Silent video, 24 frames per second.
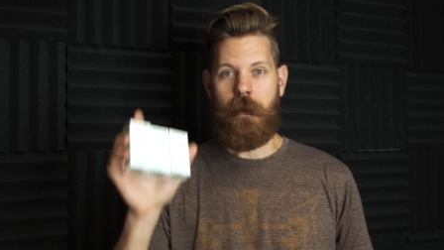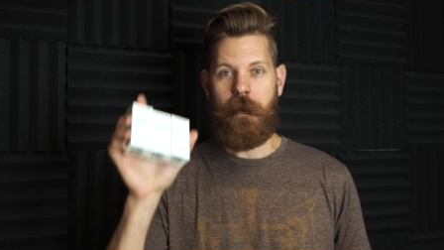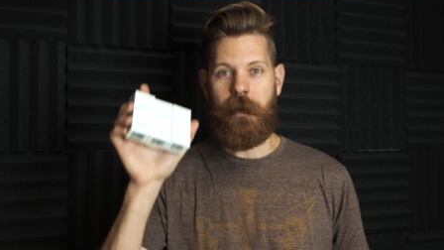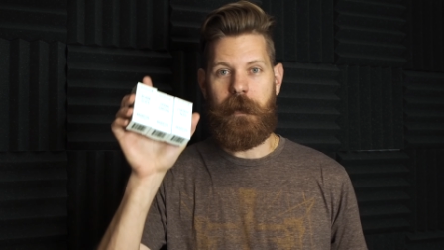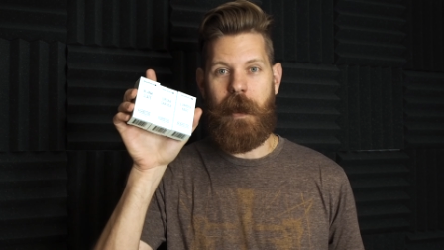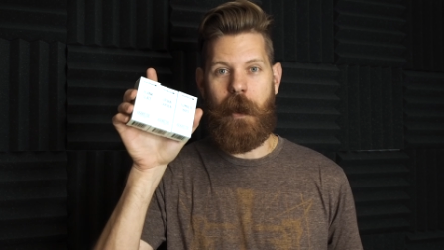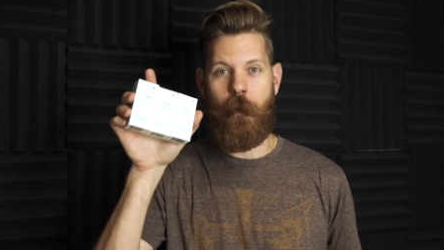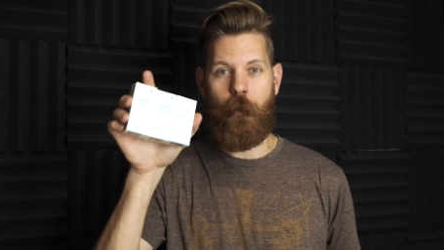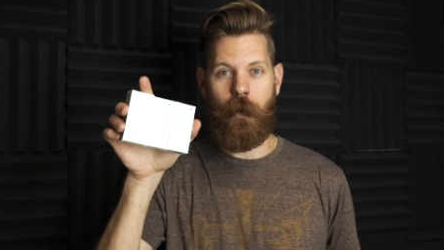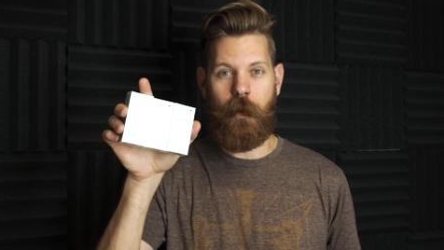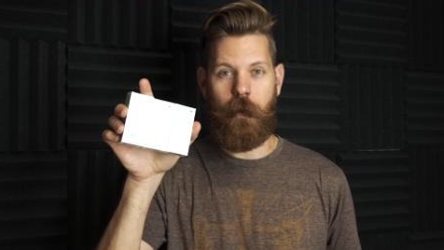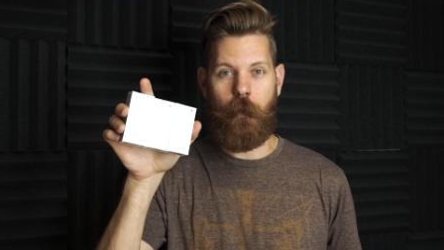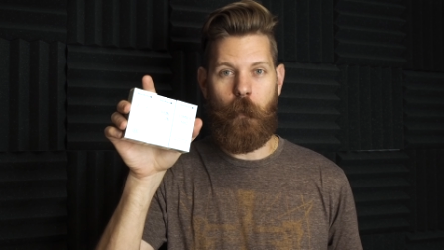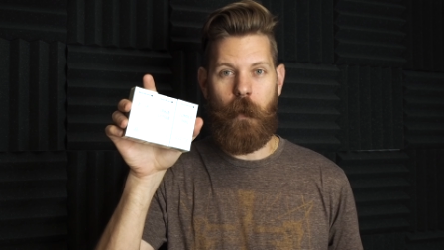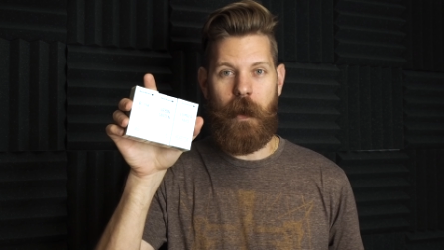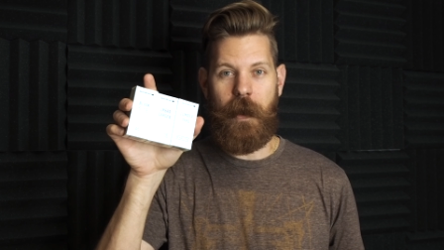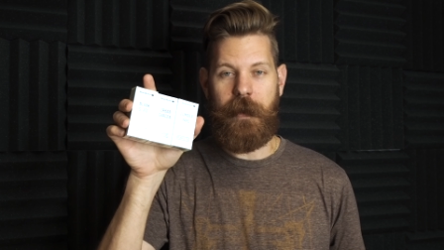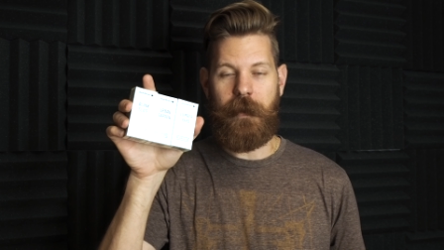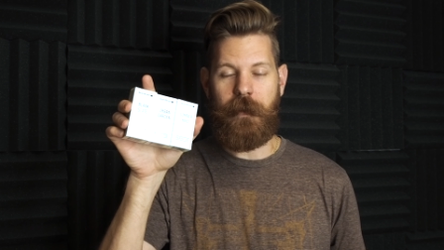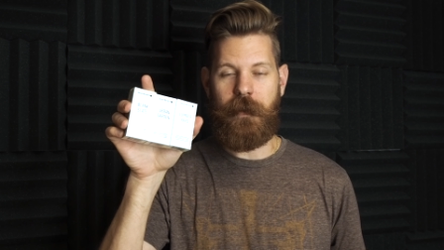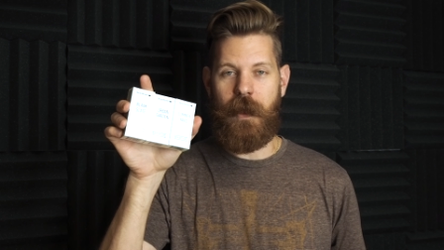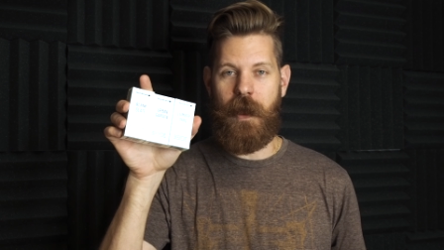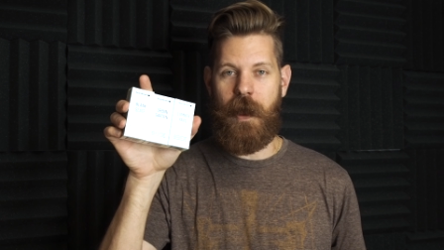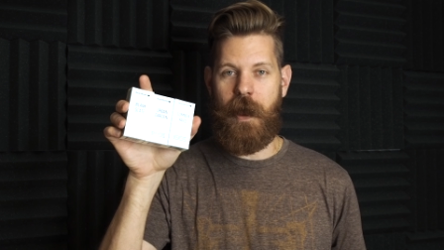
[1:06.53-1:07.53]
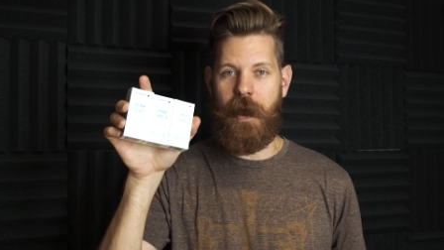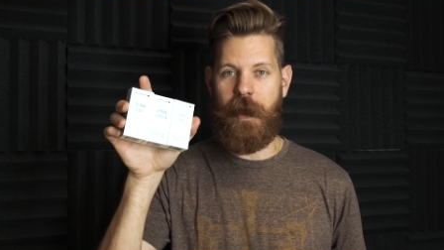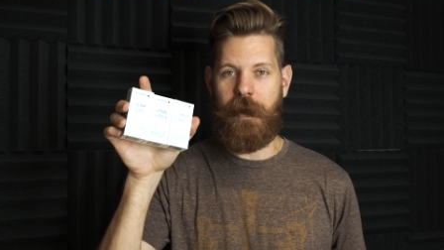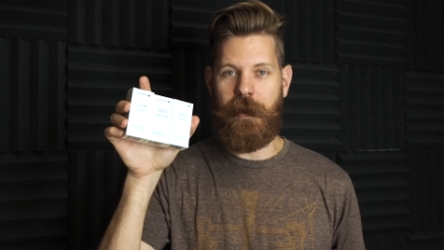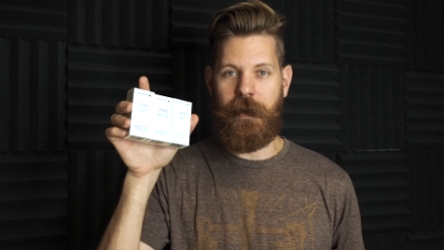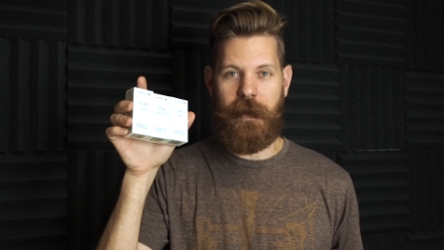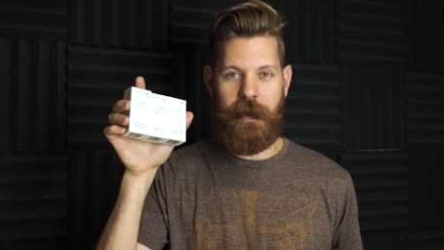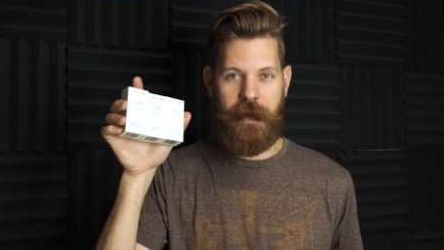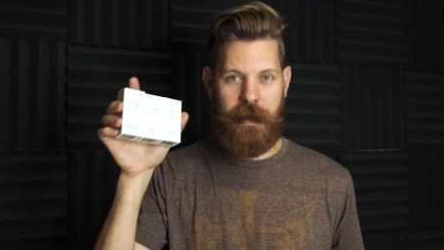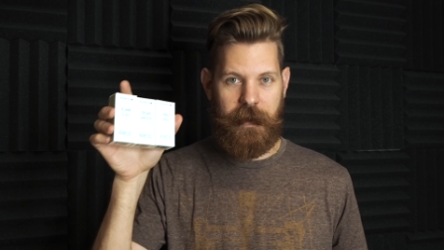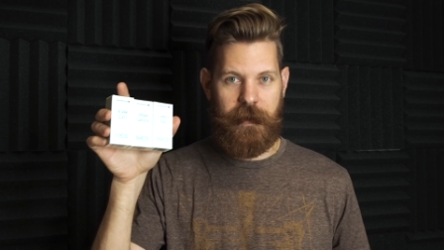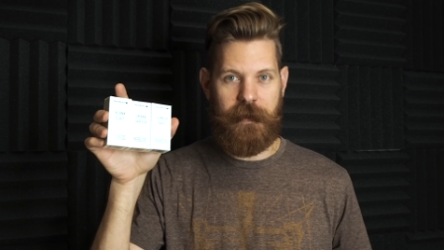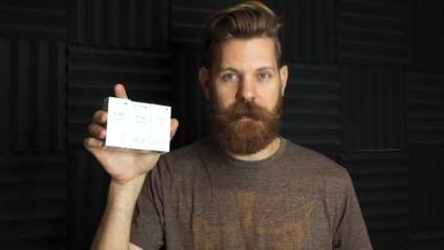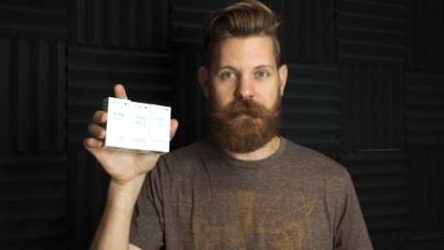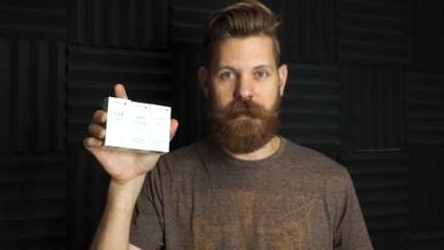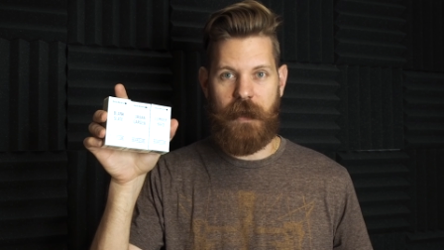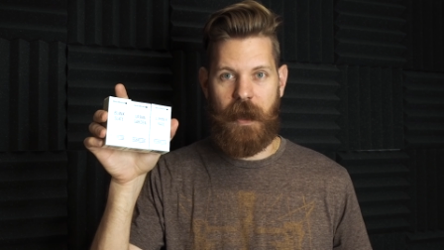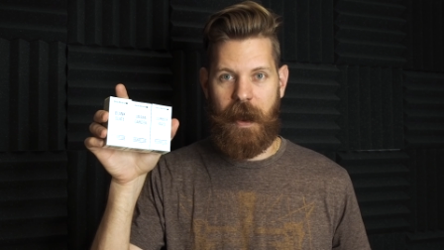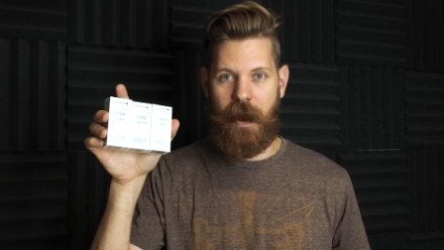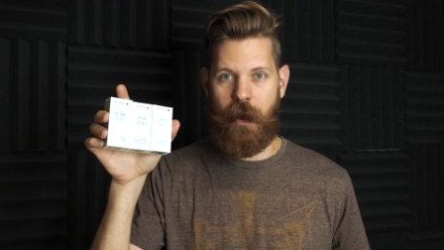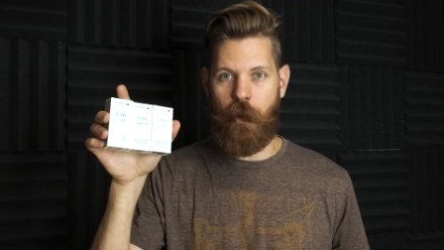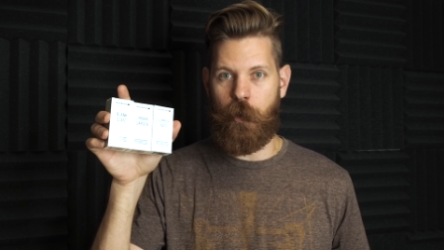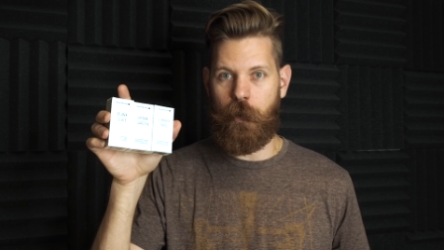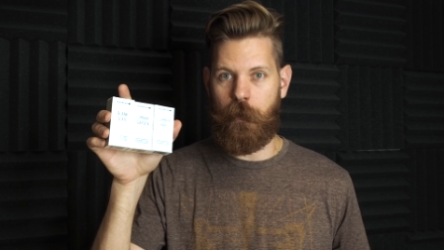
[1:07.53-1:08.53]
Now our white line is
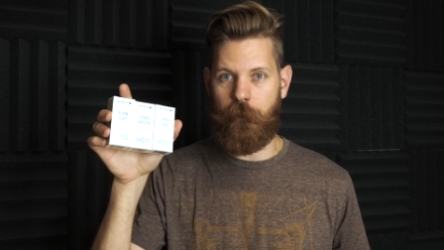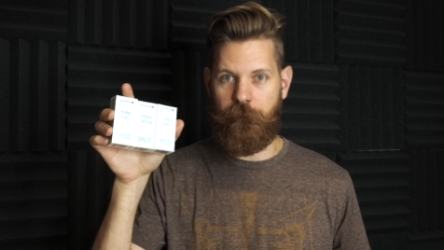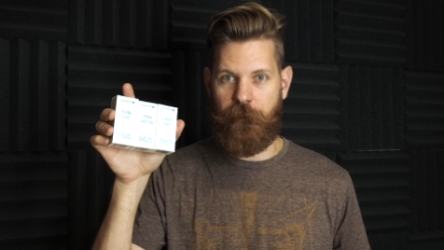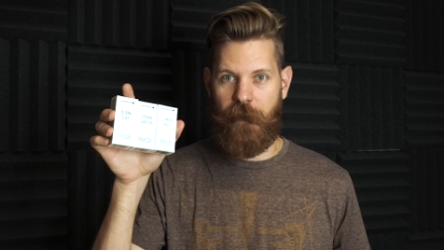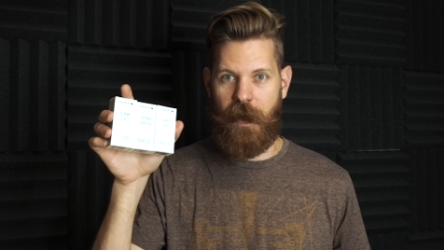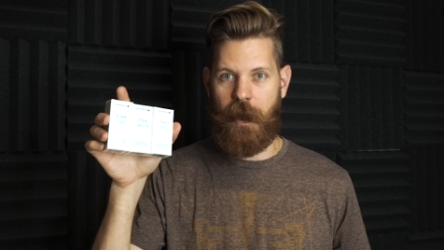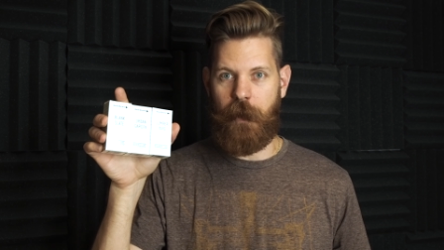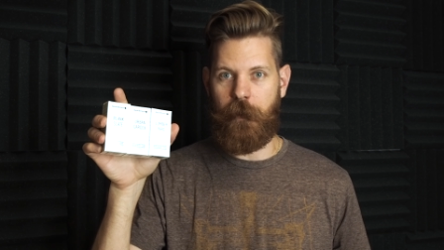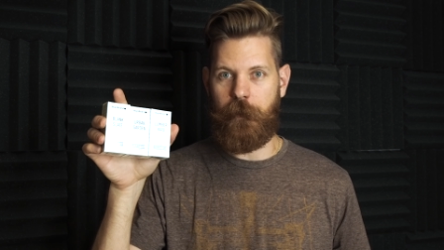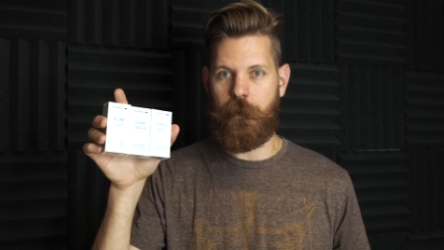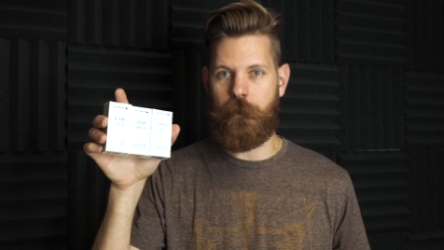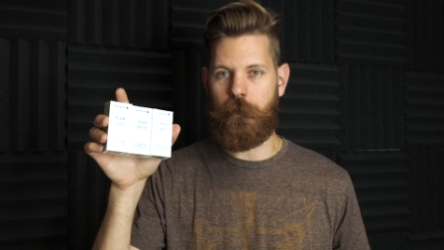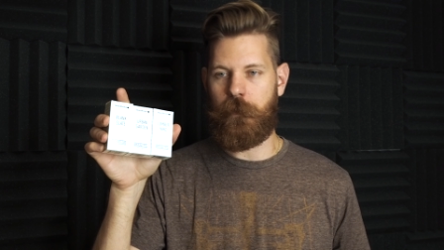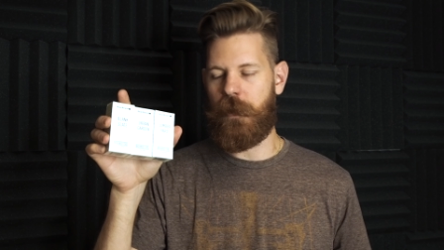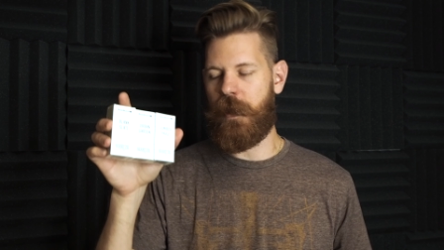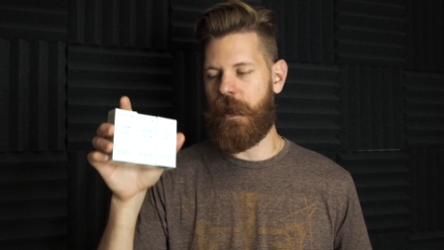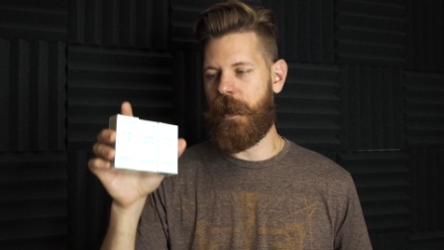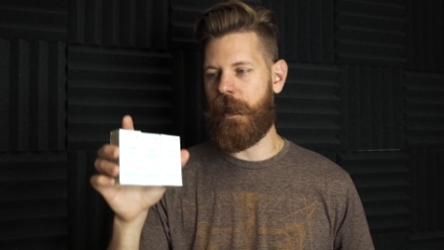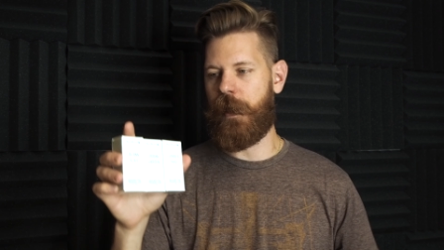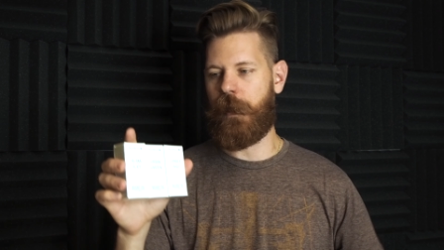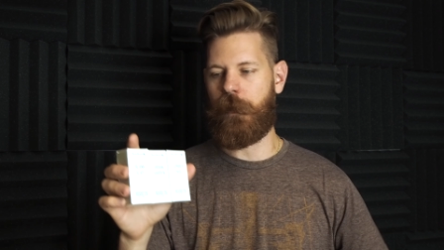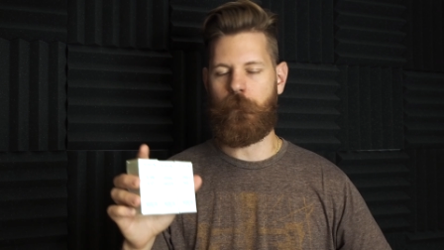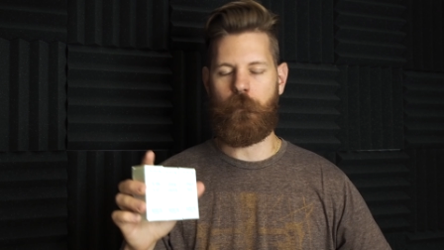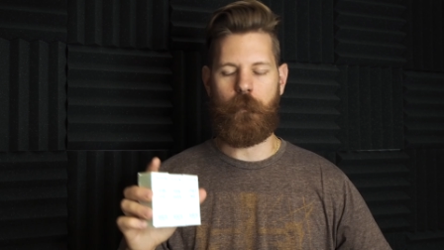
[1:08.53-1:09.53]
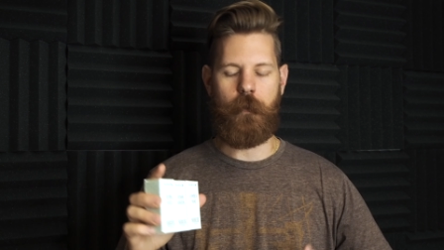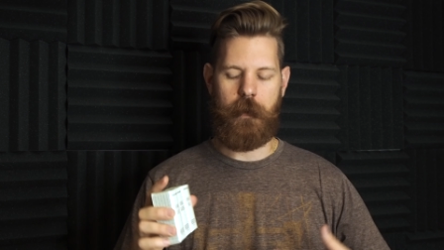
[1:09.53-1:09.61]
our value line.